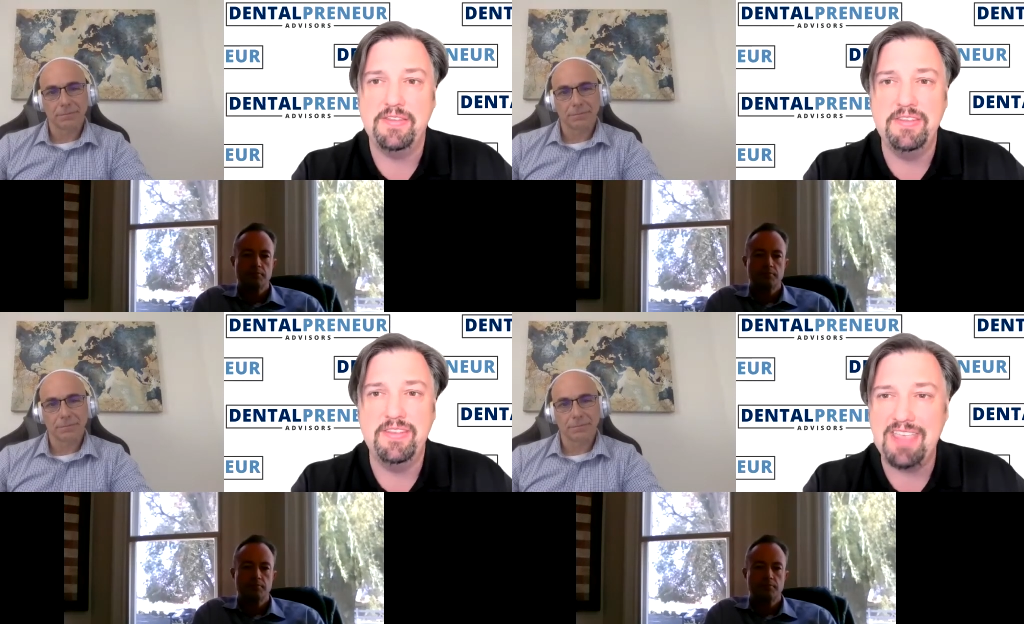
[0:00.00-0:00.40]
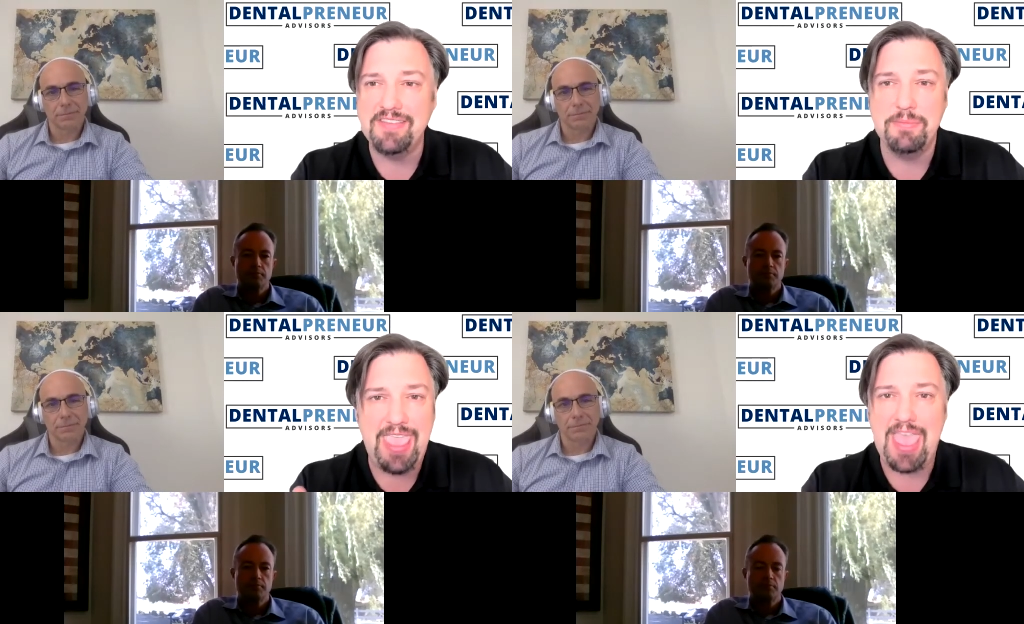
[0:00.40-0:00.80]
Speaker 1: He has
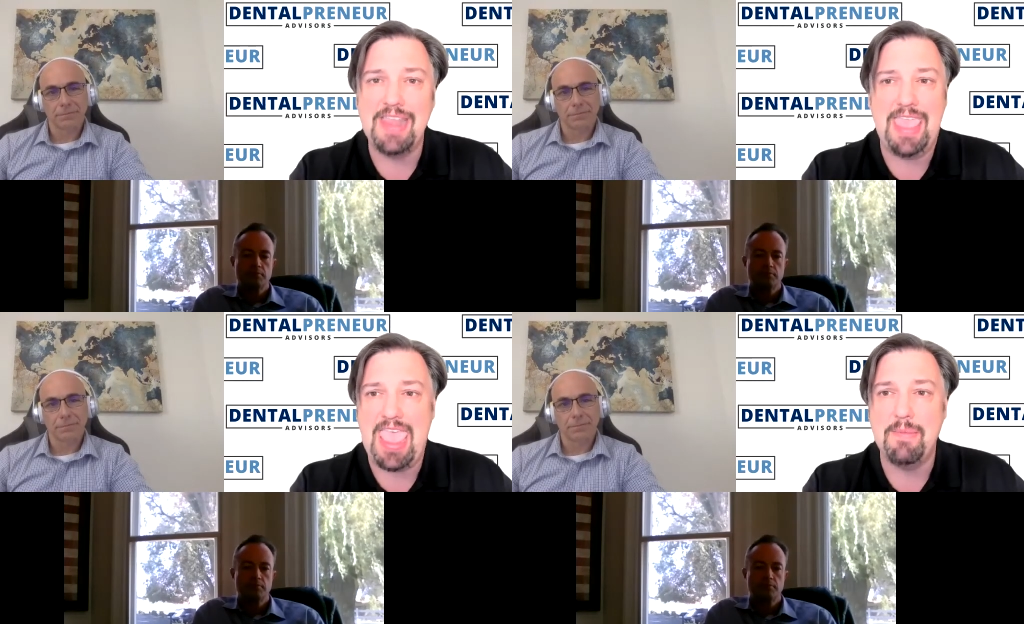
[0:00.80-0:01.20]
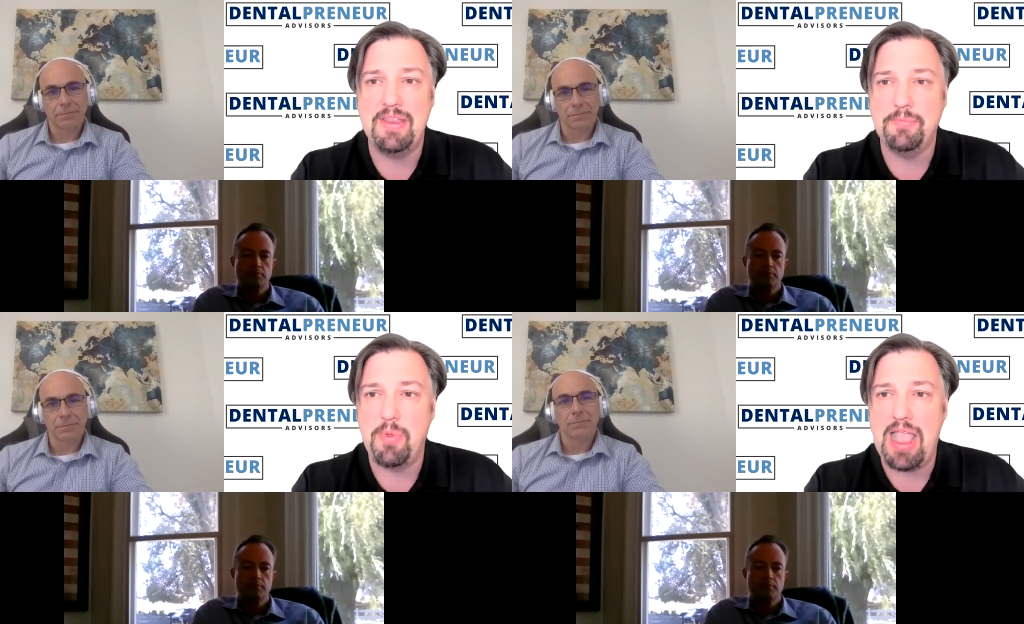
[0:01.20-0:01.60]
some C A D C A M in
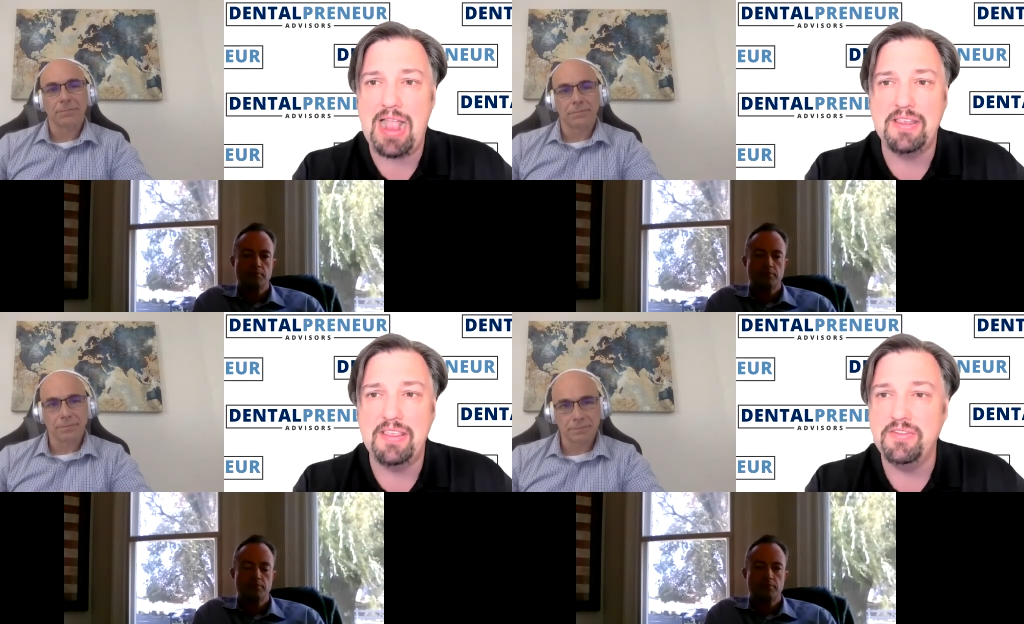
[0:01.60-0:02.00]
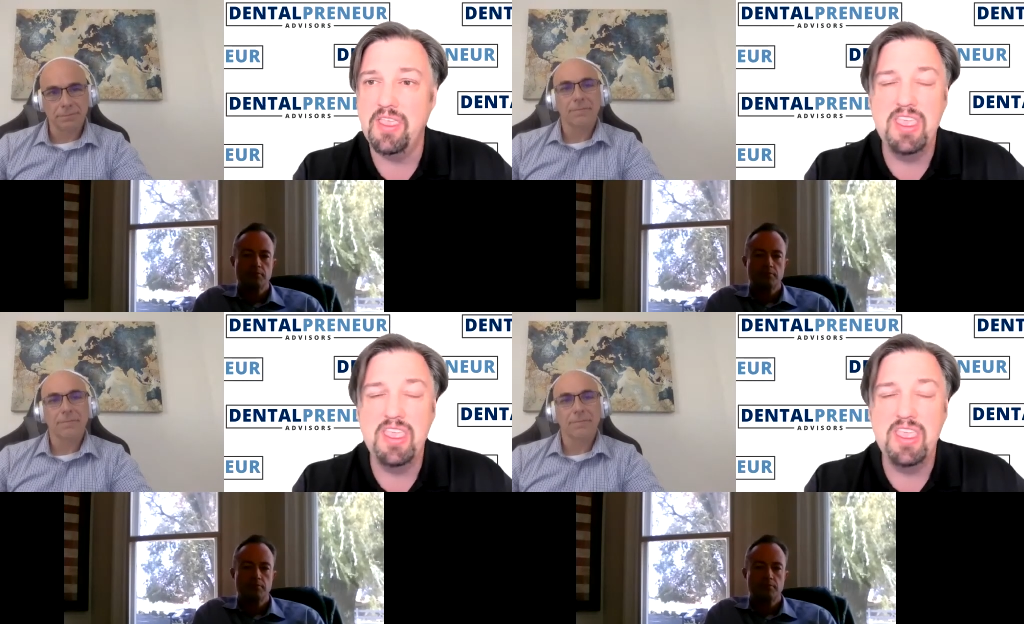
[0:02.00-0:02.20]
his practice,